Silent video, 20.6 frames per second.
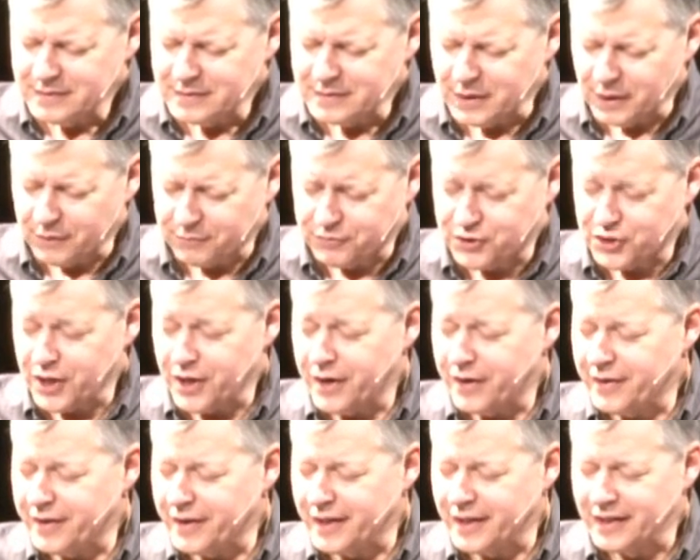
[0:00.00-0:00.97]
of
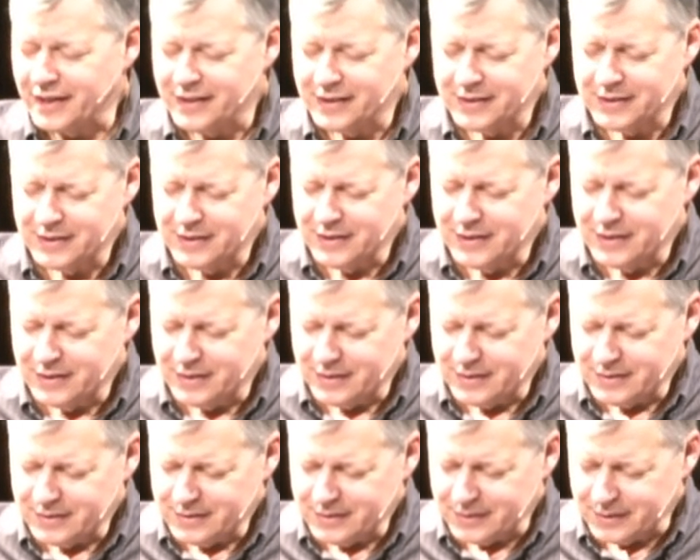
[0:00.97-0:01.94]
sharing
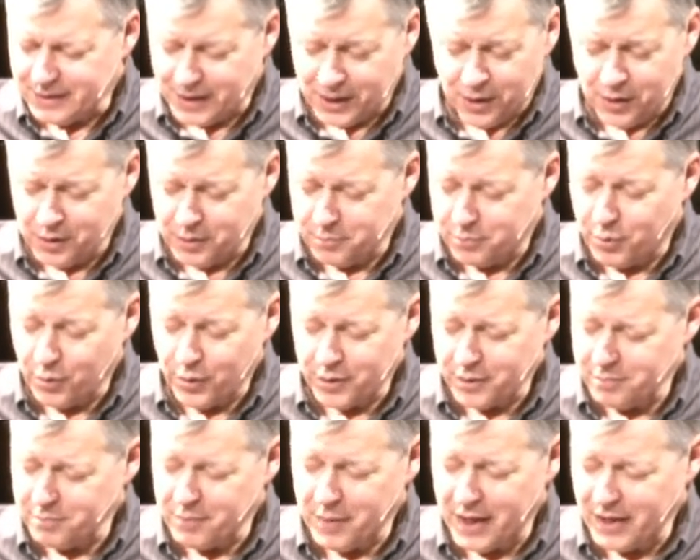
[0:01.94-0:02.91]
the all
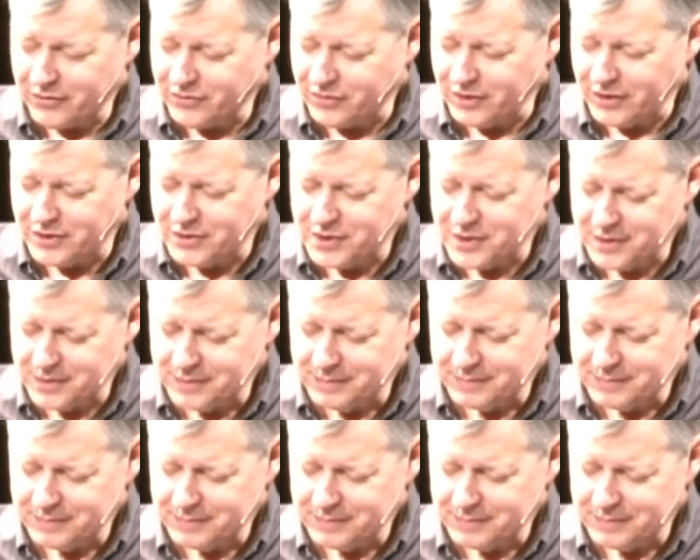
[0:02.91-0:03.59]
important message